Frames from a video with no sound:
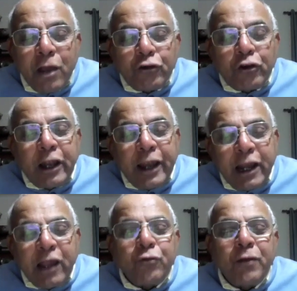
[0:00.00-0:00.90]
So the
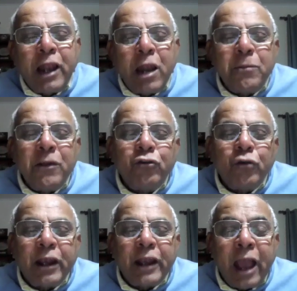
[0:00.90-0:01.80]
ladies will help us
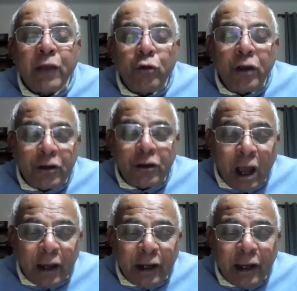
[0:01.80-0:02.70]
to get accurate
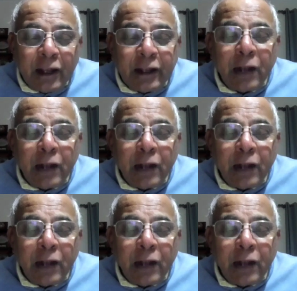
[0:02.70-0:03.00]
targeting.